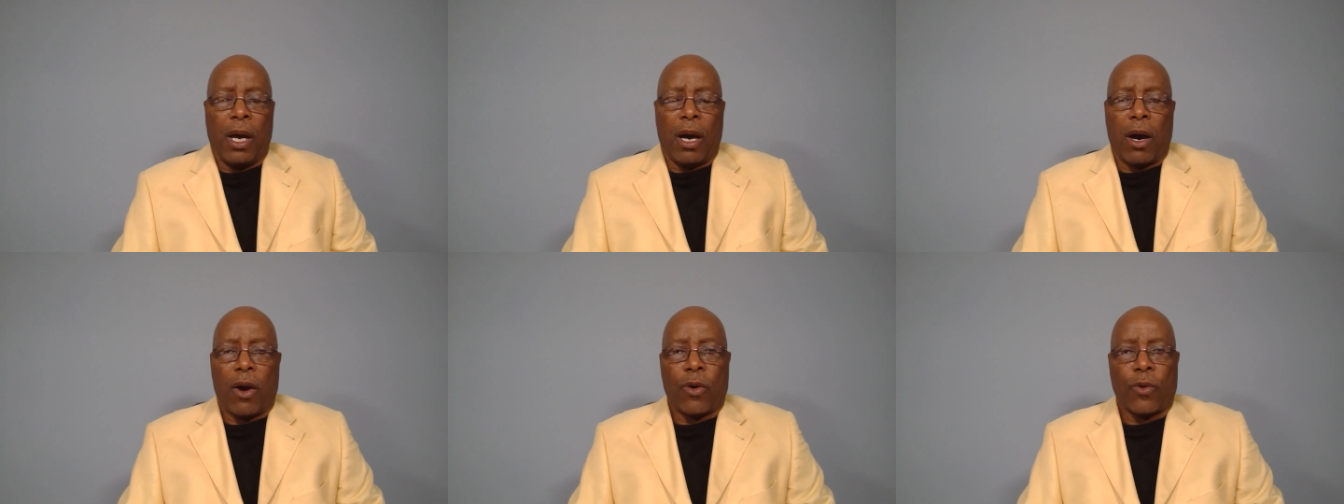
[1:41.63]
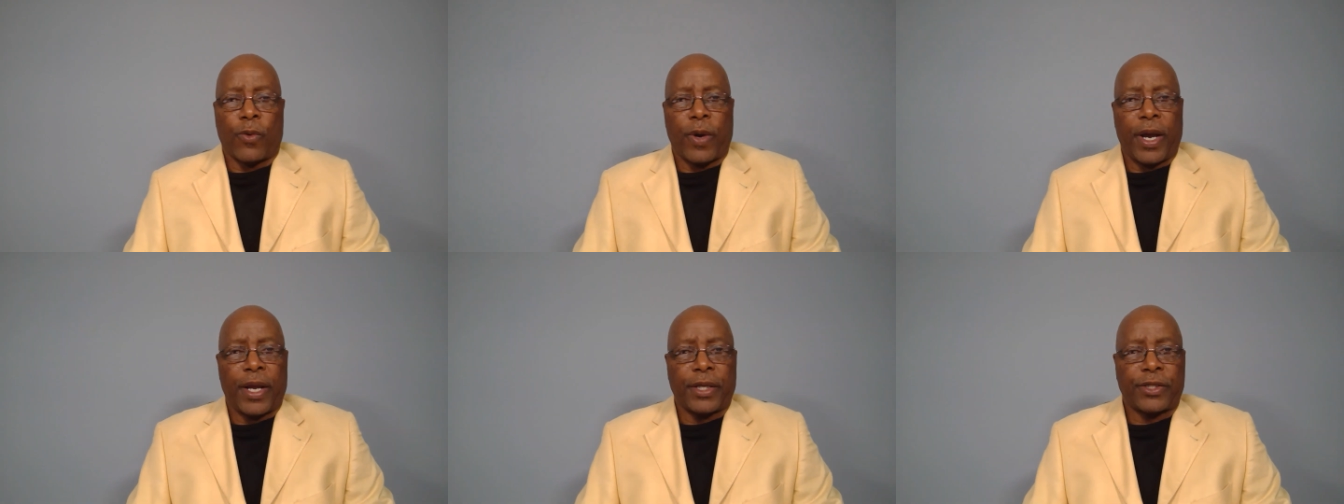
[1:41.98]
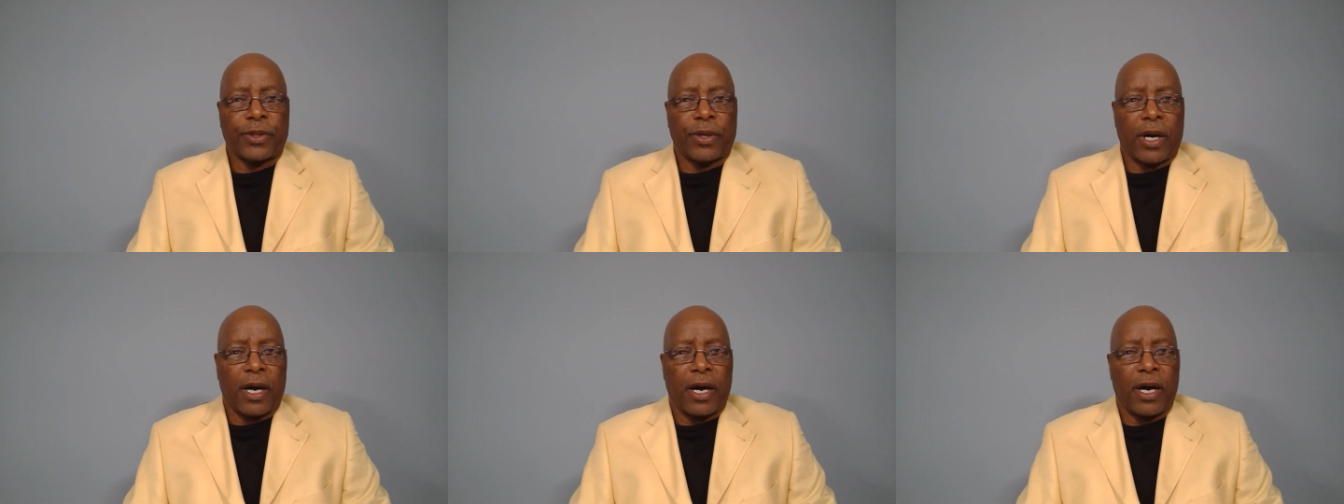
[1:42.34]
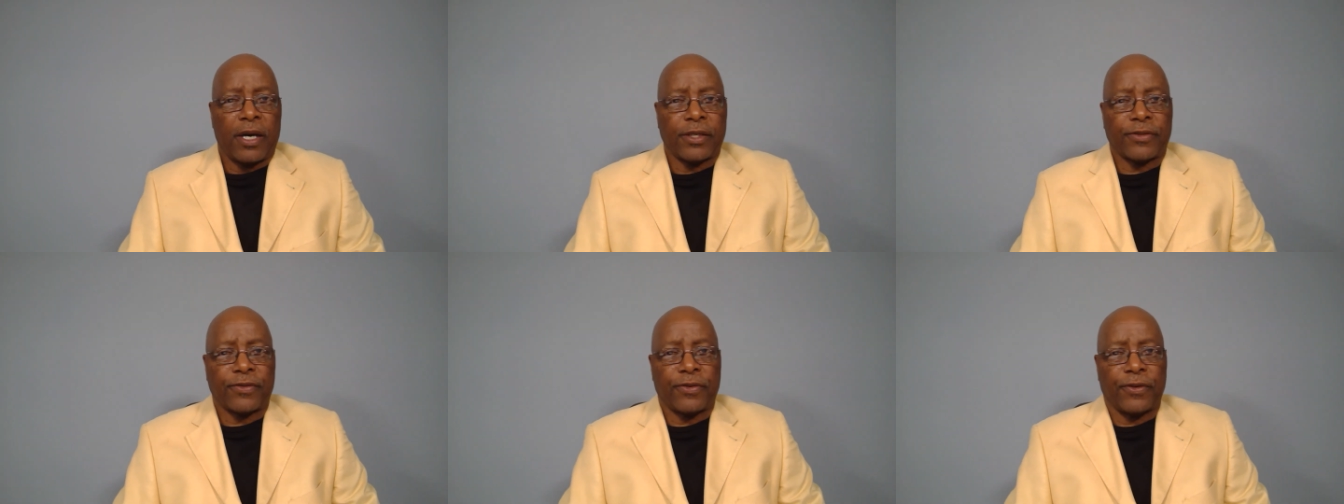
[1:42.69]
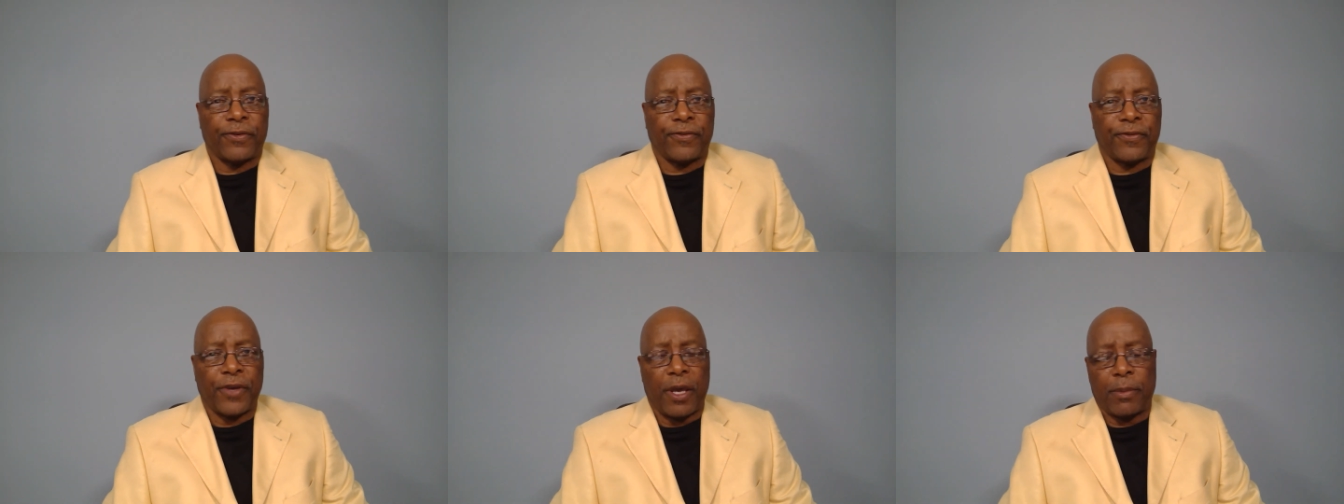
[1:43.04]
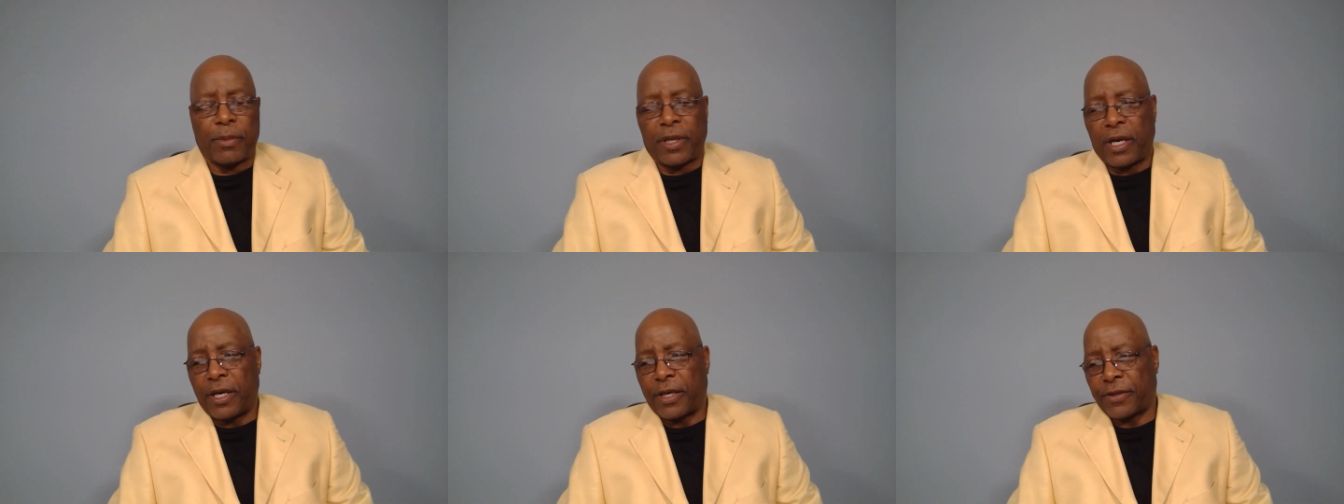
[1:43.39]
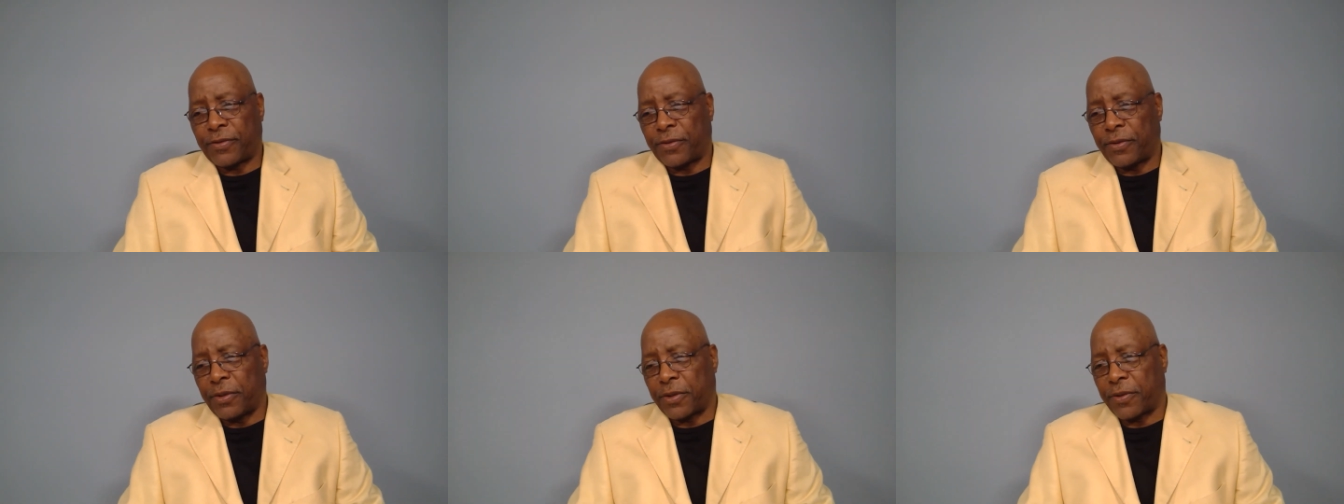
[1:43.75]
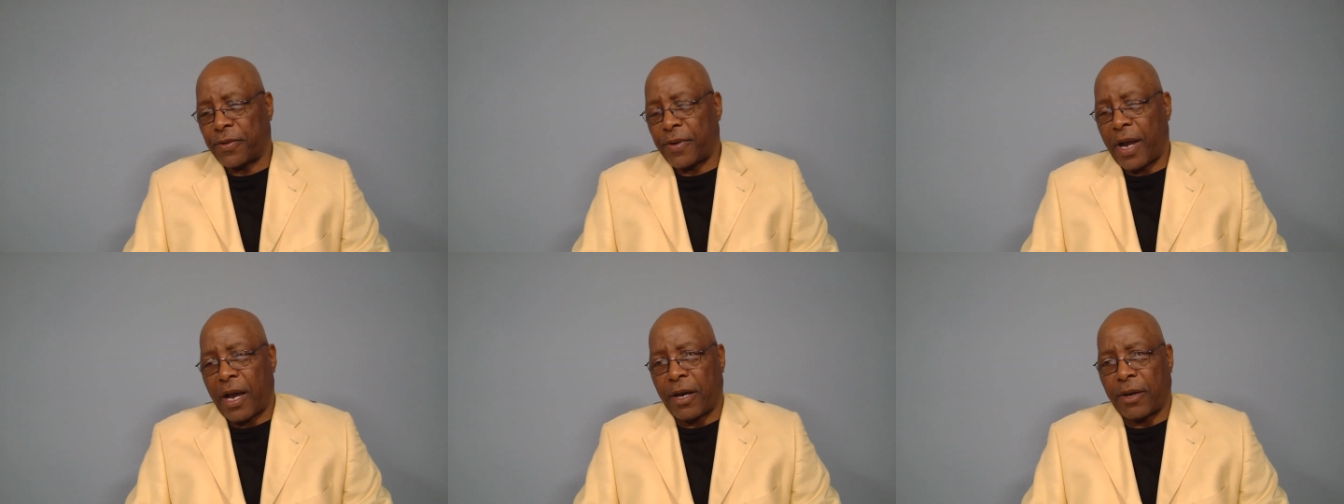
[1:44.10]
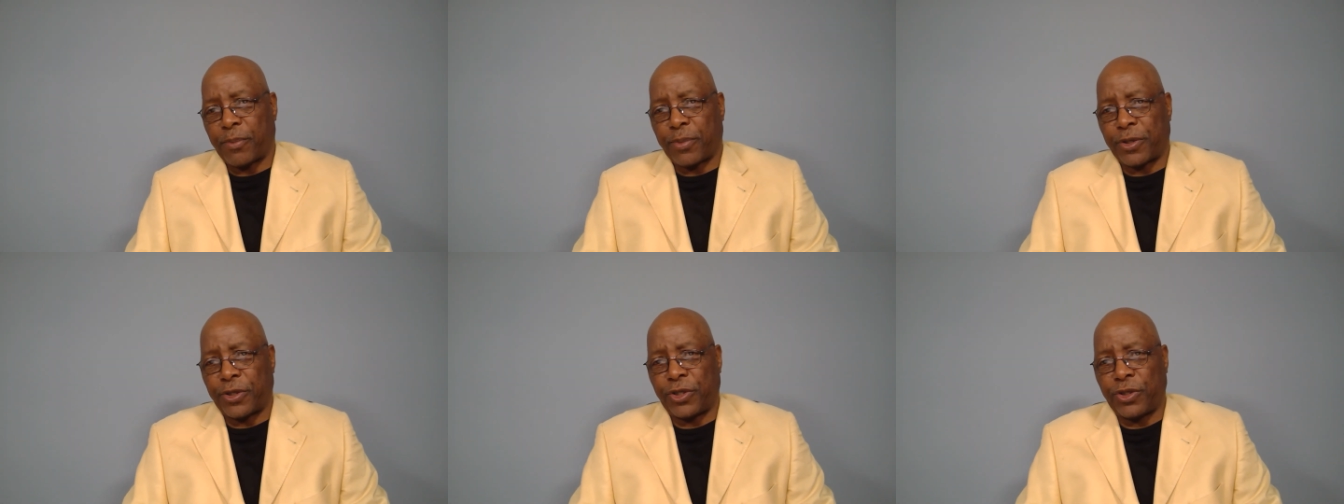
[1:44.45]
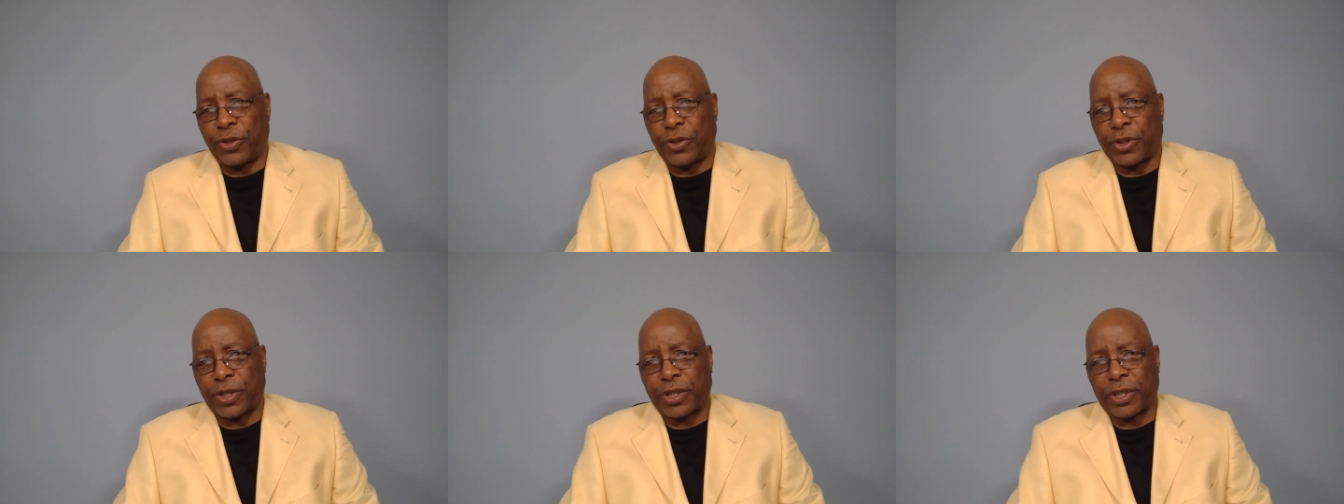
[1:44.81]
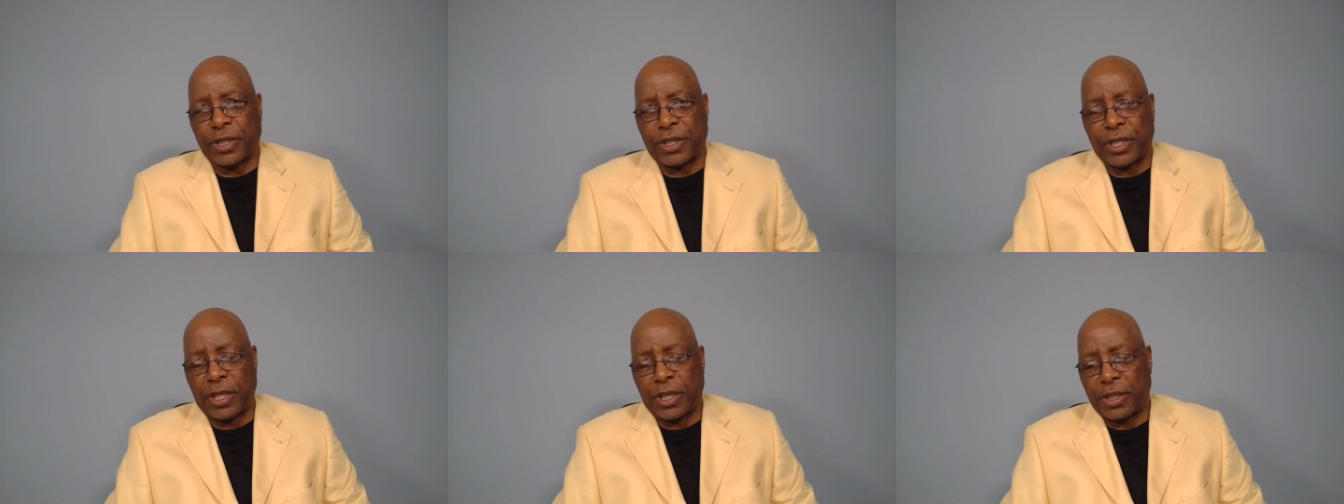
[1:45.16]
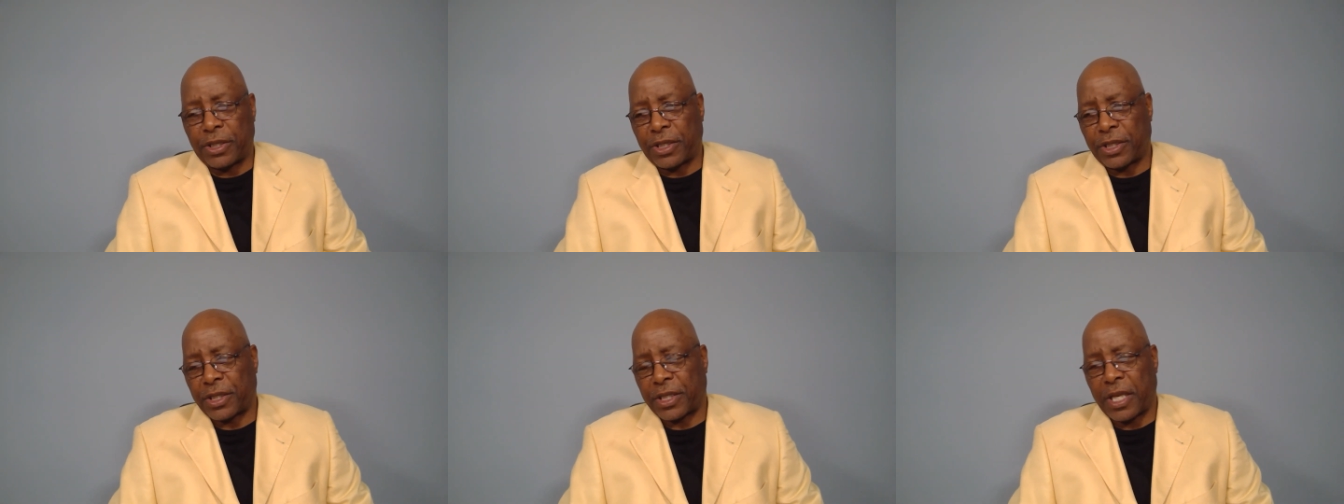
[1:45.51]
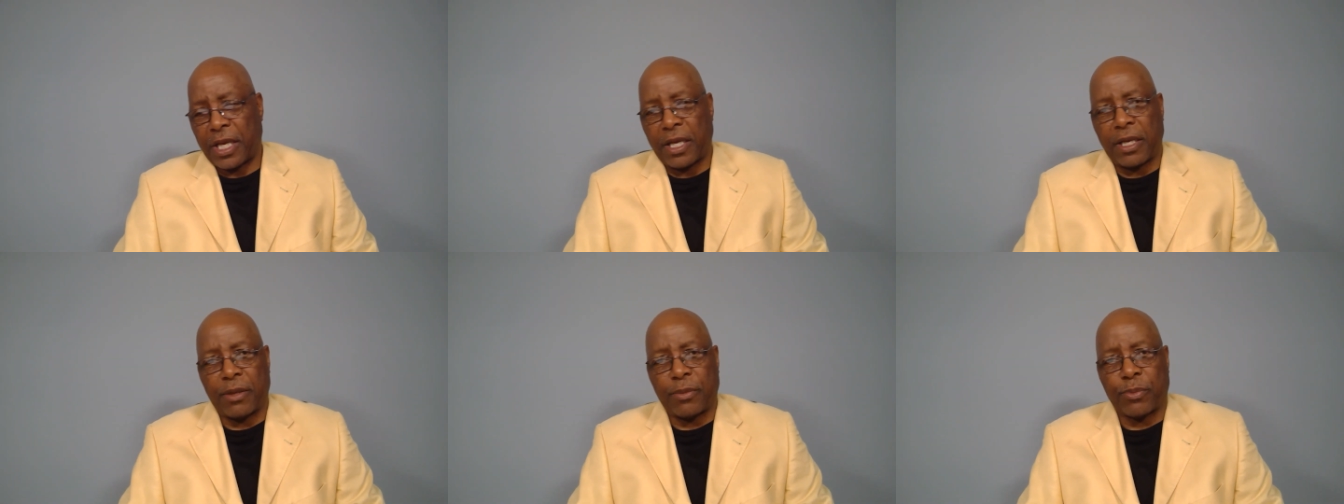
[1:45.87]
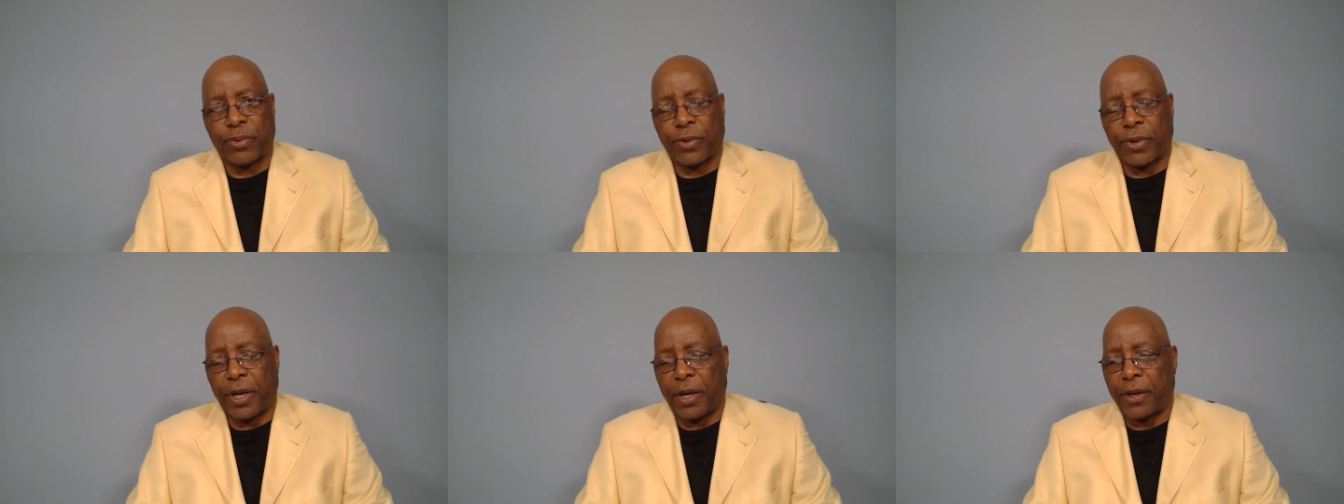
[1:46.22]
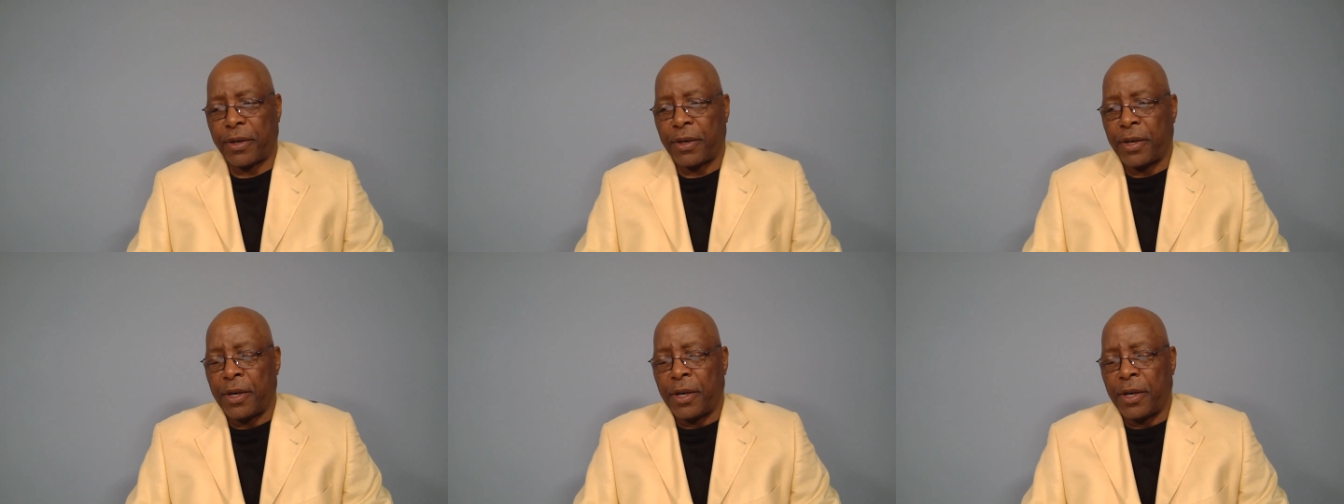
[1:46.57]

All right, to our Huntsville family, Huntsville crowd, be sure to continue to stay in prayer.